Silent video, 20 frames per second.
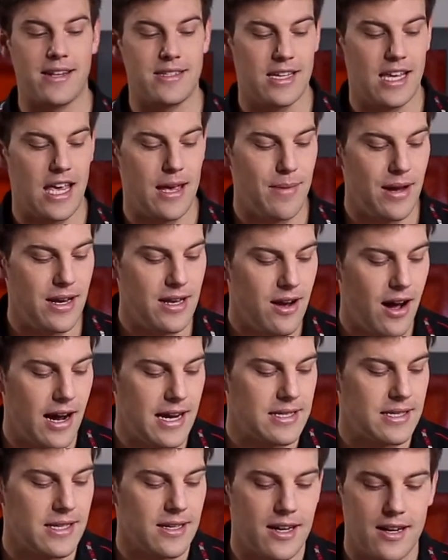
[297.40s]
to keep it
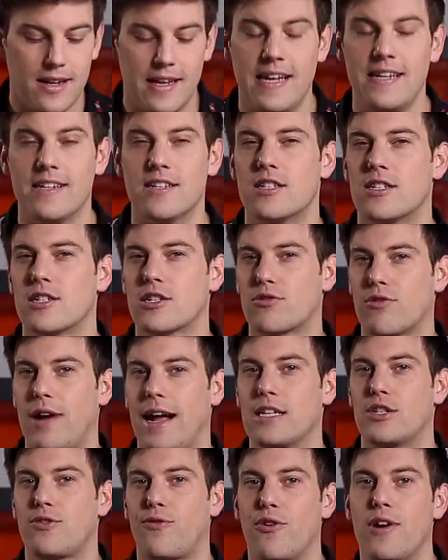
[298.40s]
nice and clean and
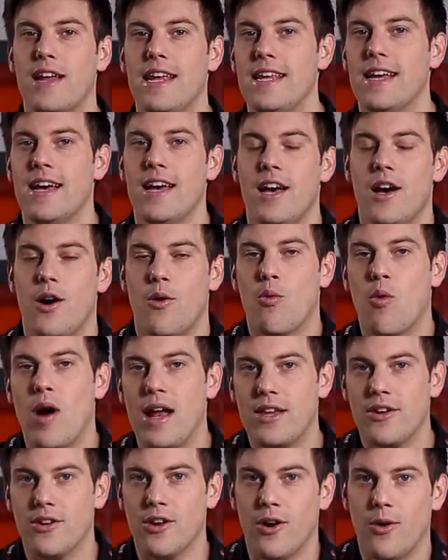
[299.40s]
scratch-free
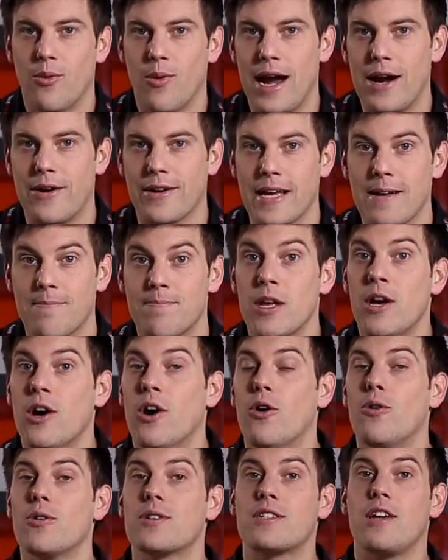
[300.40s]
when you're not wearing it.
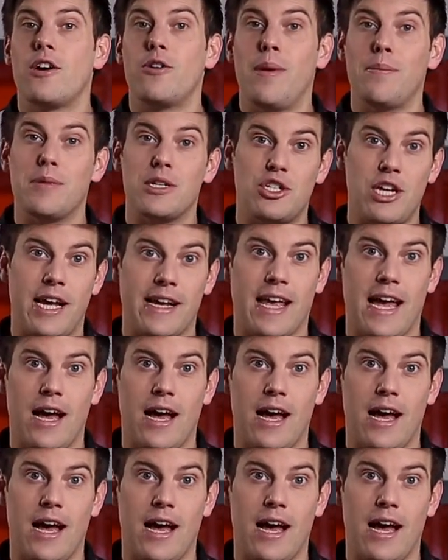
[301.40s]
Also, remember to check